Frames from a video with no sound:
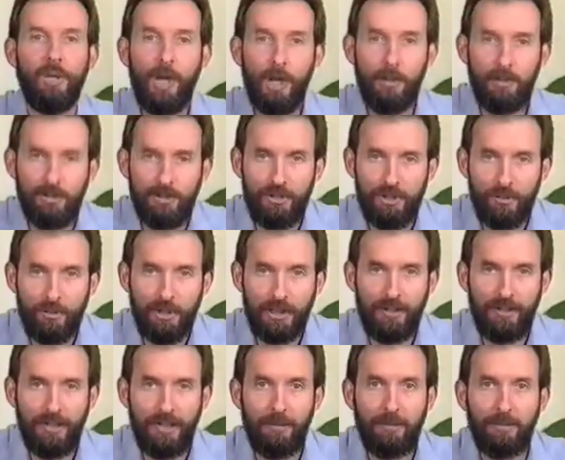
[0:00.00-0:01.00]
What I was
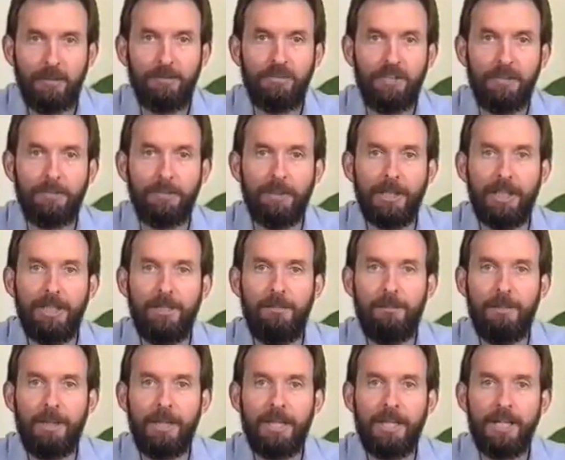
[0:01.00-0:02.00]
doing then was simply
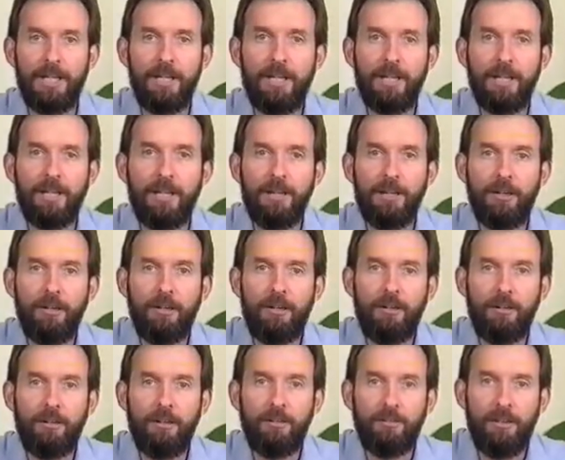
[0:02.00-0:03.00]

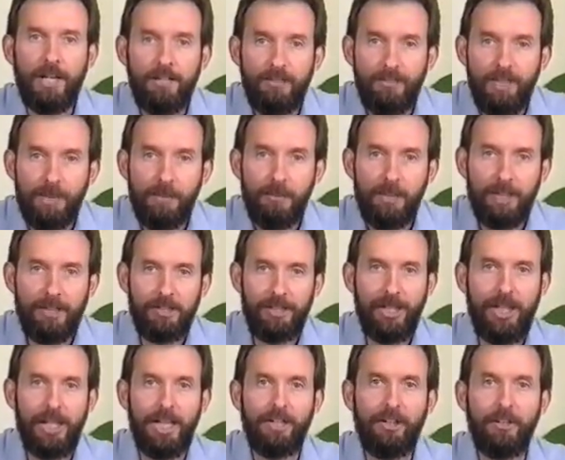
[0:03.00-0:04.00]
resting my
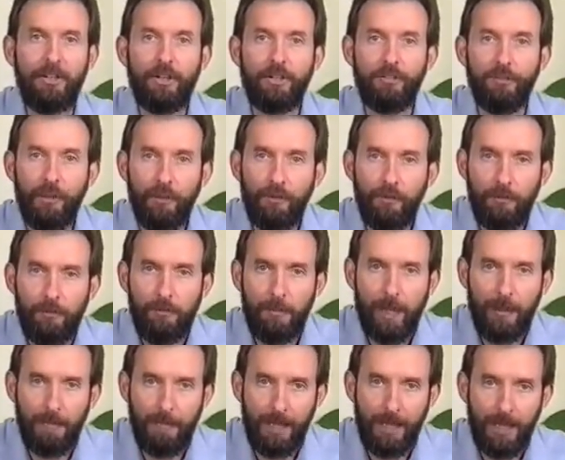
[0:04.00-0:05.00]
tongue on the roof of
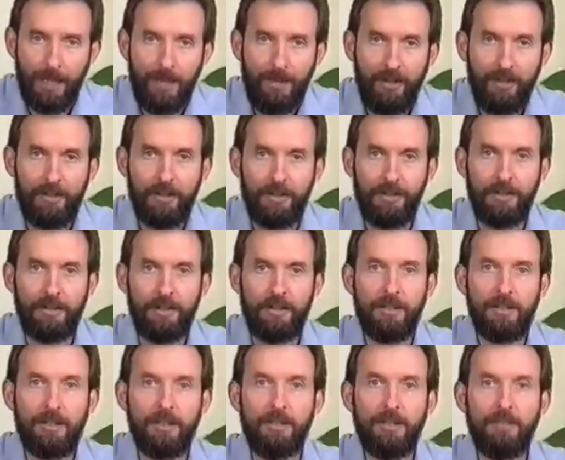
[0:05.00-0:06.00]
my mouth,
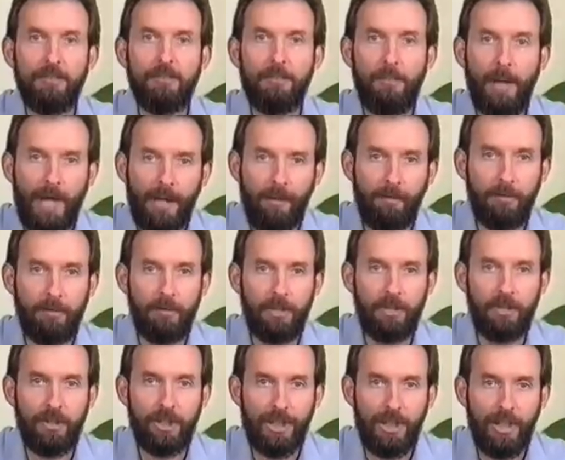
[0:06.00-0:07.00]
back from
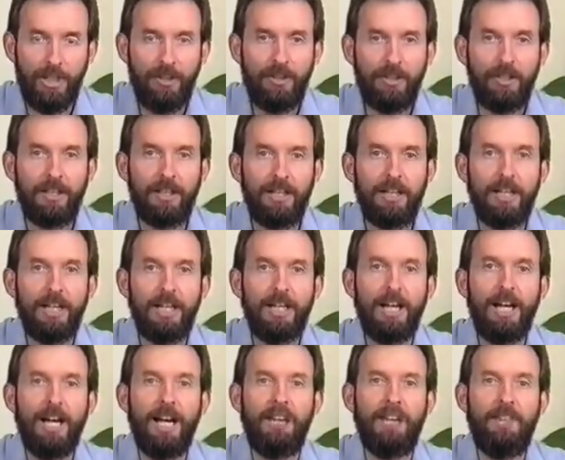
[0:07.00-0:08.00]
the teeth,
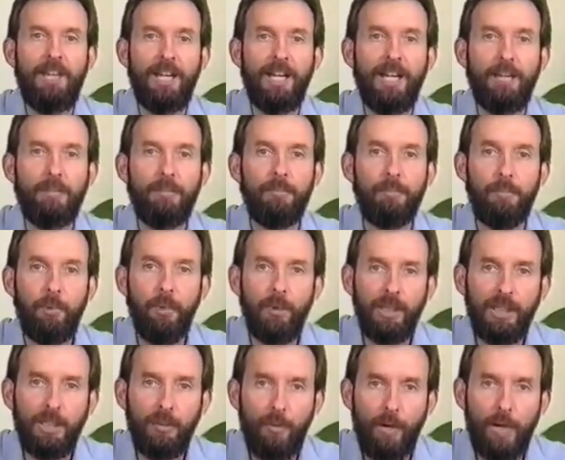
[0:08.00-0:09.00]
and then
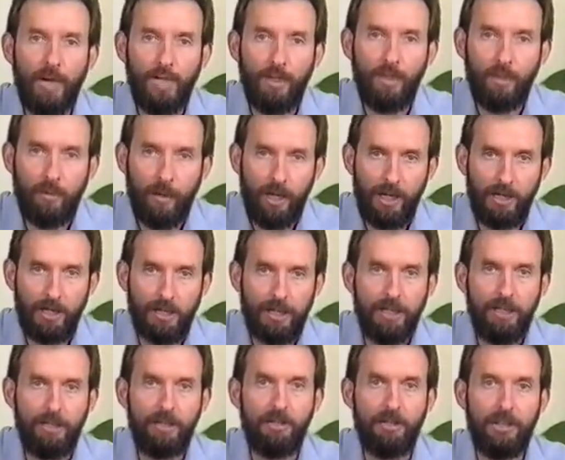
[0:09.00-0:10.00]
pulling away
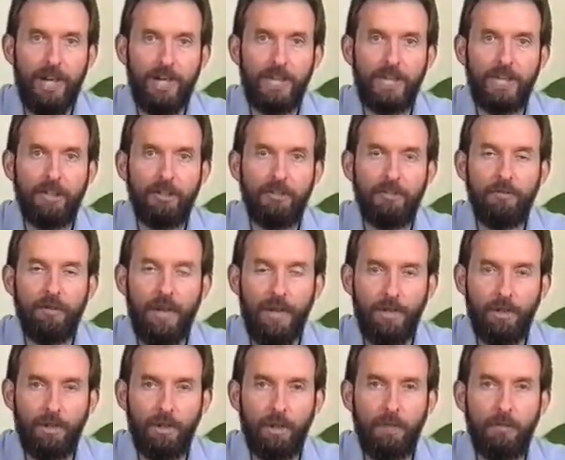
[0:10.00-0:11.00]
quickly, creating a little
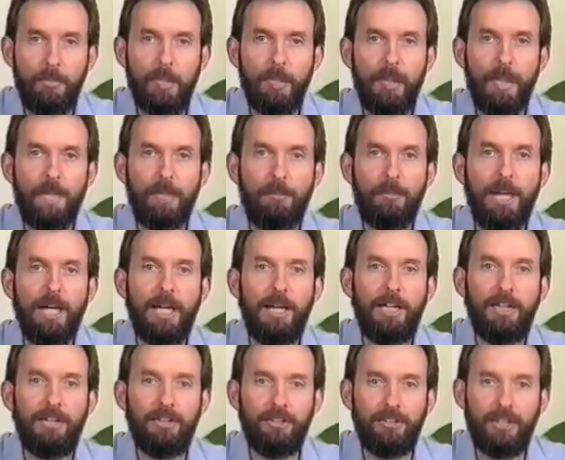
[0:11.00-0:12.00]
vacuum and
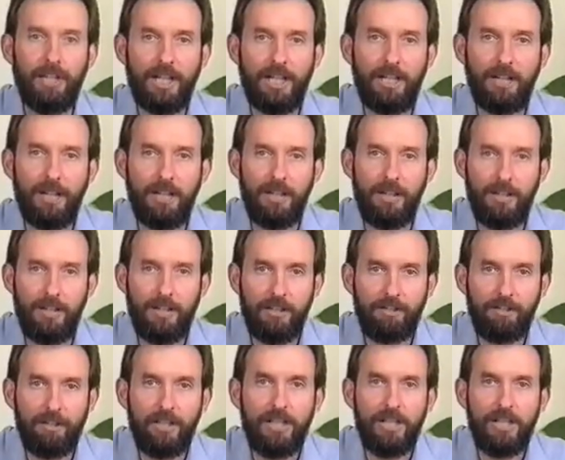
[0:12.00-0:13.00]
making a sound like
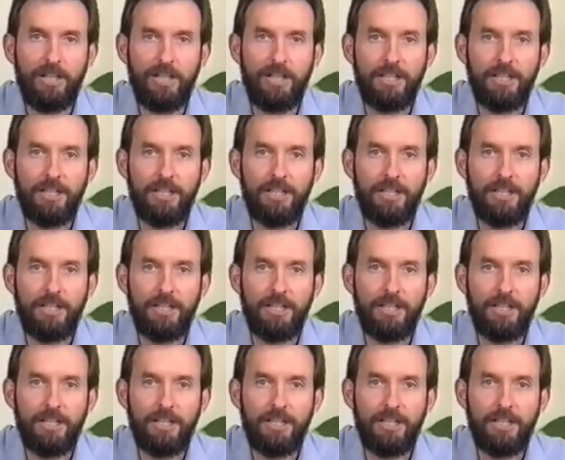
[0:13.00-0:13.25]
this.